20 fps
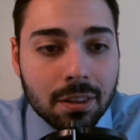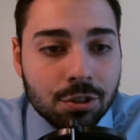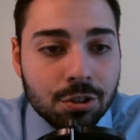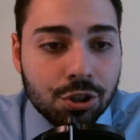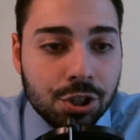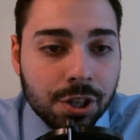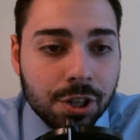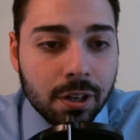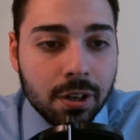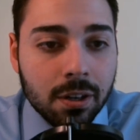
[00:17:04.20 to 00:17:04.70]

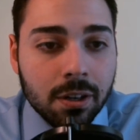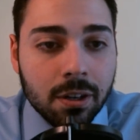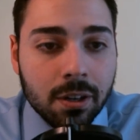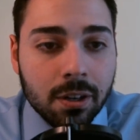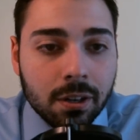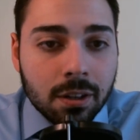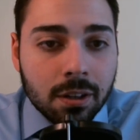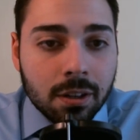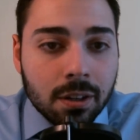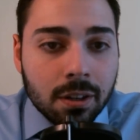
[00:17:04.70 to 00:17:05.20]
this year.
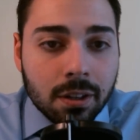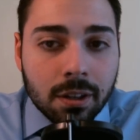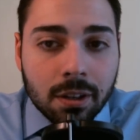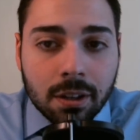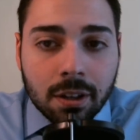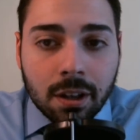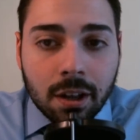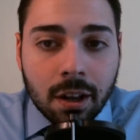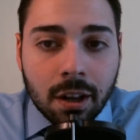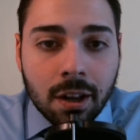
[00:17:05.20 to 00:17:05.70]

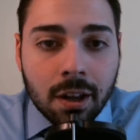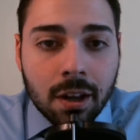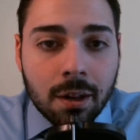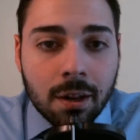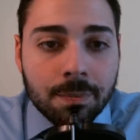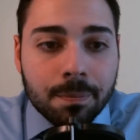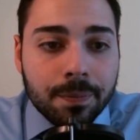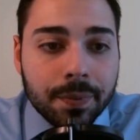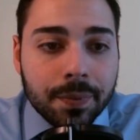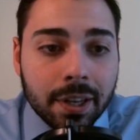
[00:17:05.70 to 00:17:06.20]

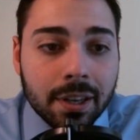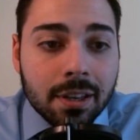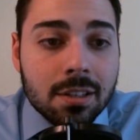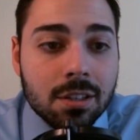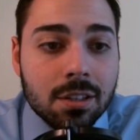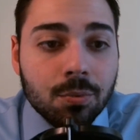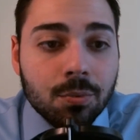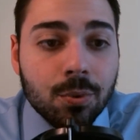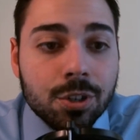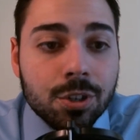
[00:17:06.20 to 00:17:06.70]
He's
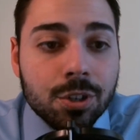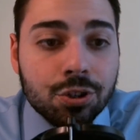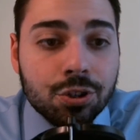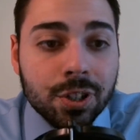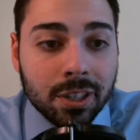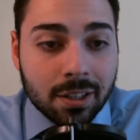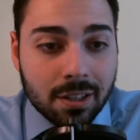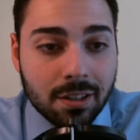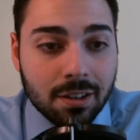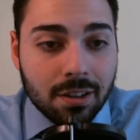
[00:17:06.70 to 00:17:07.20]
a
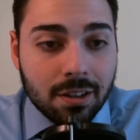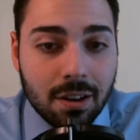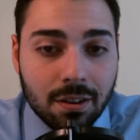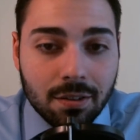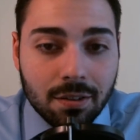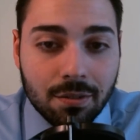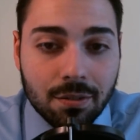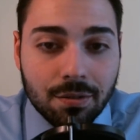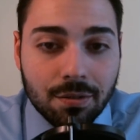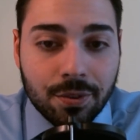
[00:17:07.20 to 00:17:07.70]
restricted
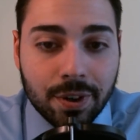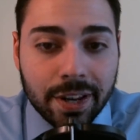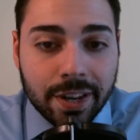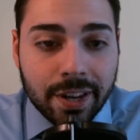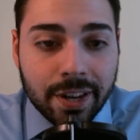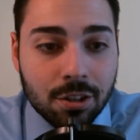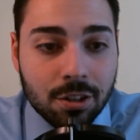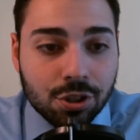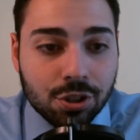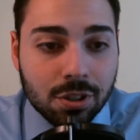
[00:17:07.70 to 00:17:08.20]
free
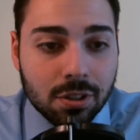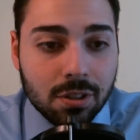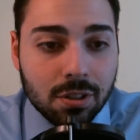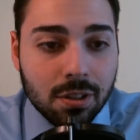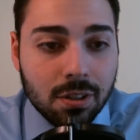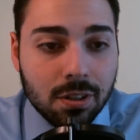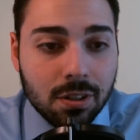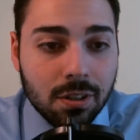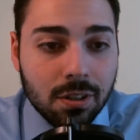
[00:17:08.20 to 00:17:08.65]
agent.